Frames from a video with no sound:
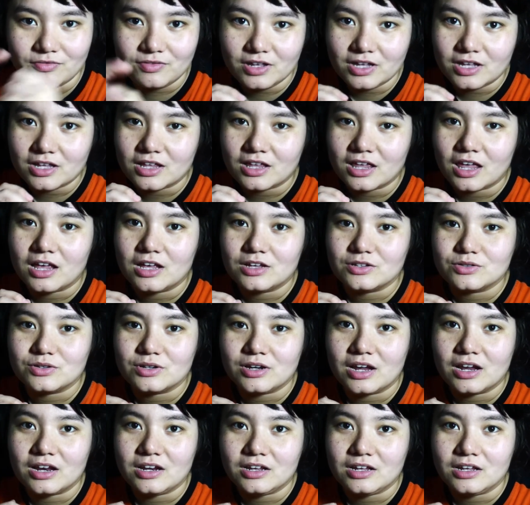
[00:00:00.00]
vegan cakes
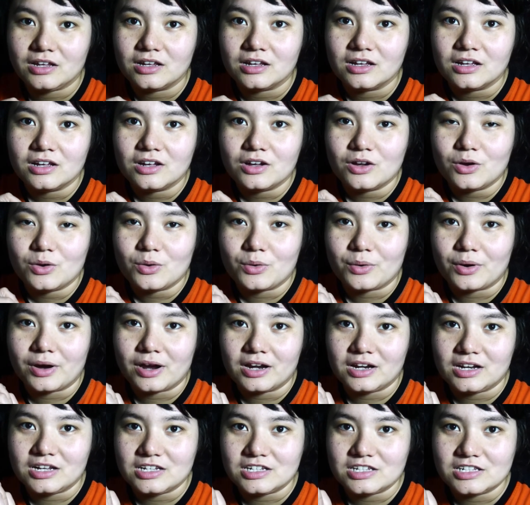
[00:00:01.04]
and any
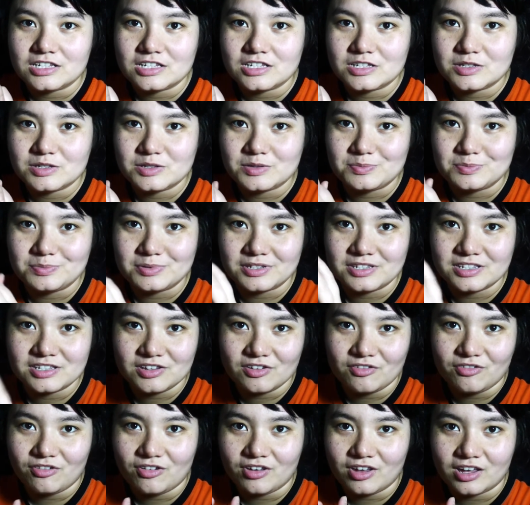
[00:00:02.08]

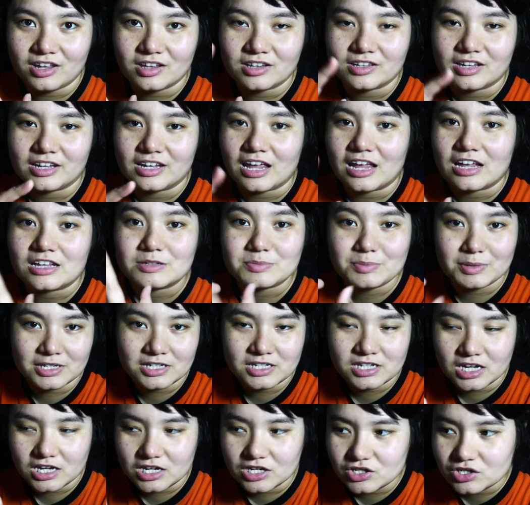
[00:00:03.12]
specific
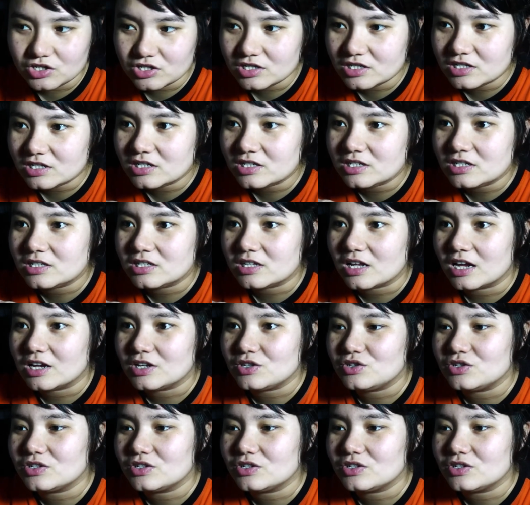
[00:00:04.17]
expectations. I